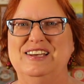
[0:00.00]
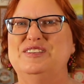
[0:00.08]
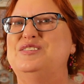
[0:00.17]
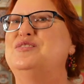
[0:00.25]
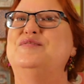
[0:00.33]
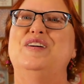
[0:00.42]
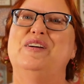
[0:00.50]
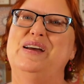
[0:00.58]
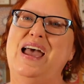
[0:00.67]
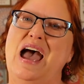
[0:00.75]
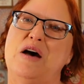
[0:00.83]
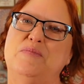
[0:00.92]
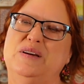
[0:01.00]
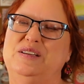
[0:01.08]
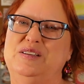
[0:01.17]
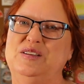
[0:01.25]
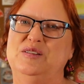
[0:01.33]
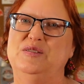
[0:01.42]
So very happy
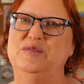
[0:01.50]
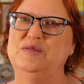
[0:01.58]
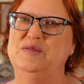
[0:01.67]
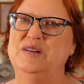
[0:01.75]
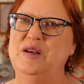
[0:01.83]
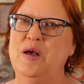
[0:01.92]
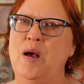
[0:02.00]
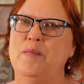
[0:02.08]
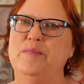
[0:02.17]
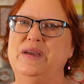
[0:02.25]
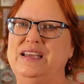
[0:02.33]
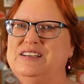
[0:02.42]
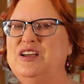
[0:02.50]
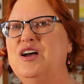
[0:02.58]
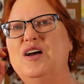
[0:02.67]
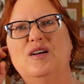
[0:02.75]
to meet